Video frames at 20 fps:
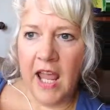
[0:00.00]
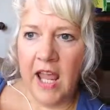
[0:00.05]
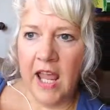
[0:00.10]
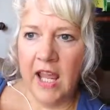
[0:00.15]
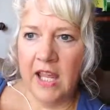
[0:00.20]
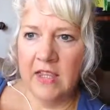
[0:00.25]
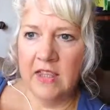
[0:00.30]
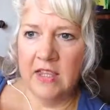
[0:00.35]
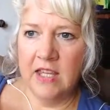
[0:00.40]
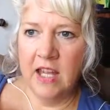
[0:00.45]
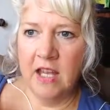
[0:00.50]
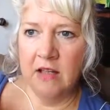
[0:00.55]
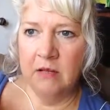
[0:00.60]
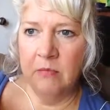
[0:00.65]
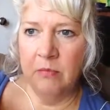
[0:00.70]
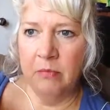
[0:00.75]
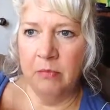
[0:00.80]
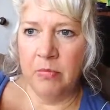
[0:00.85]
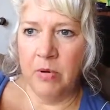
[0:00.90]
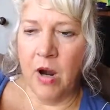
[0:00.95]
and
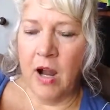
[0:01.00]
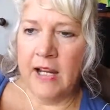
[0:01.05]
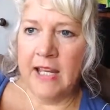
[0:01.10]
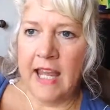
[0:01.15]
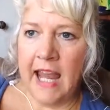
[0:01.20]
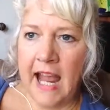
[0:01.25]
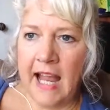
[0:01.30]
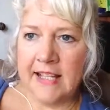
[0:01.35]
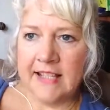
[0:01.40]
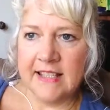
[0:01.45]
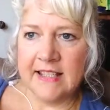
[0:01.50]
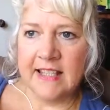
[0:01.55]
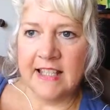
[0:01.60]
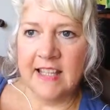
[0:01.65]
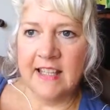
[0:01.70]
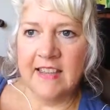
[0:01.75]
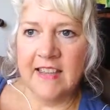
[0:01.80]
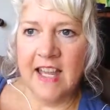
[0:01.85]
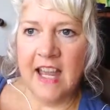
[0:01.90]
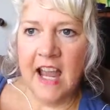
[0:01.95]
then
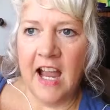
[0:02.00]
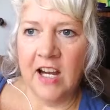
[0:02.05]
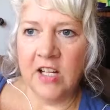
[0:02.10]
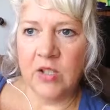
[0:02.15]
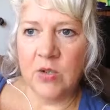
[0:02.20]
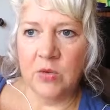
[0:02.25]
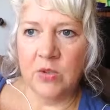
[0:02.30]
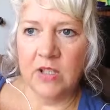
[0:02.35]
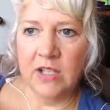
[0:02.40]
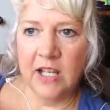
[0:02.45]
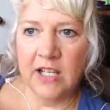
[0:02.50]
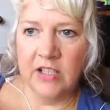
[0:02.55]
broadcasting the actual